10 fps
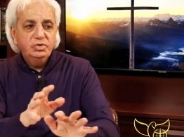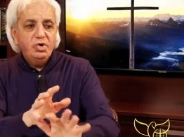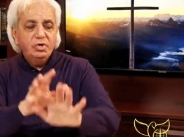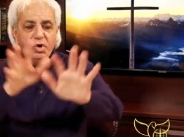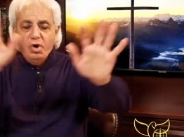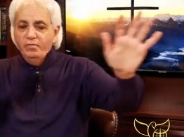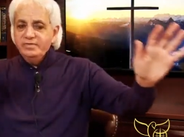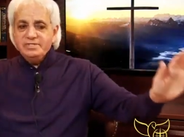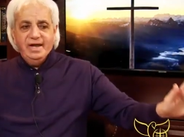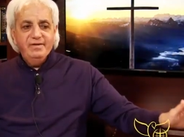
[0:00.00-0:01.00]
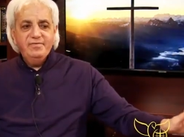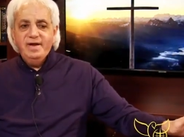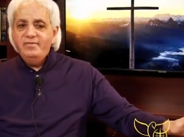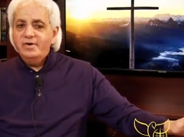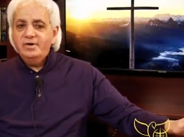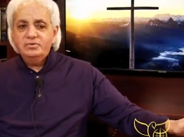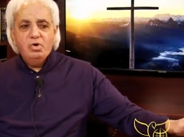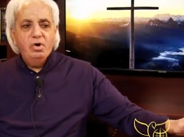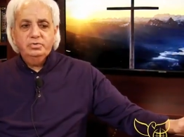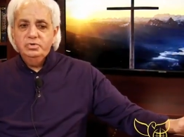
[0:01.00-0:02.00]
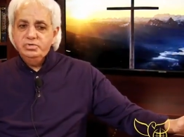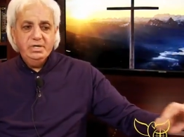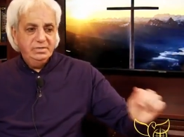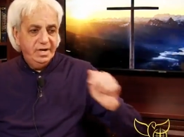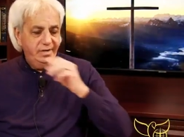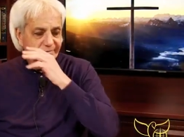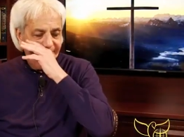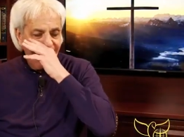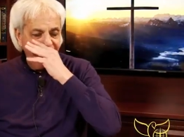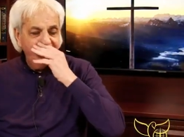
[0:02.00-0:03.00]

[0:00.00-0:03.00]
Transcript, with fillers: taught all of his life, never talked to Gentiles,